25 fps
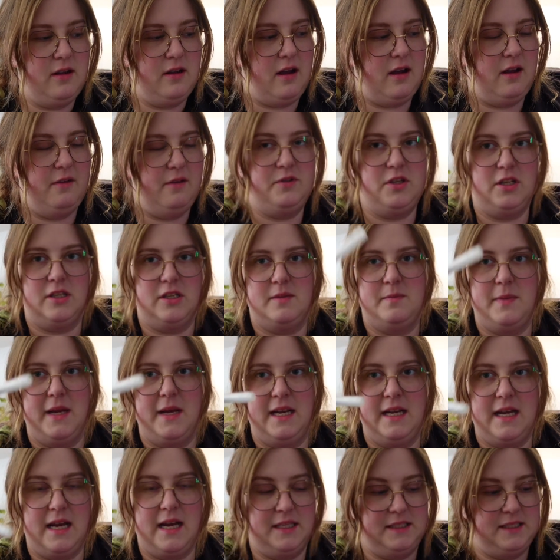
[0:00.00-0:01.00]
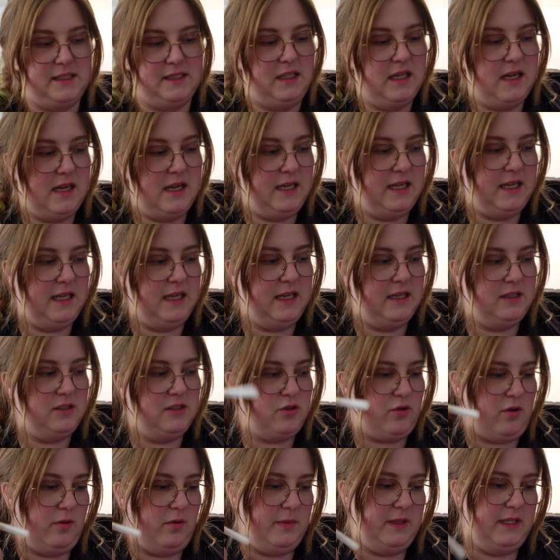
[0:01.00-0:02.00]
I've just been underlining and
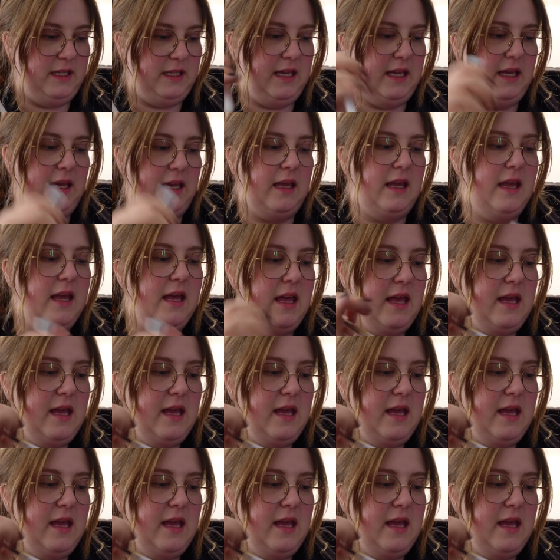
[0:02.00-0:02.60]
scribbling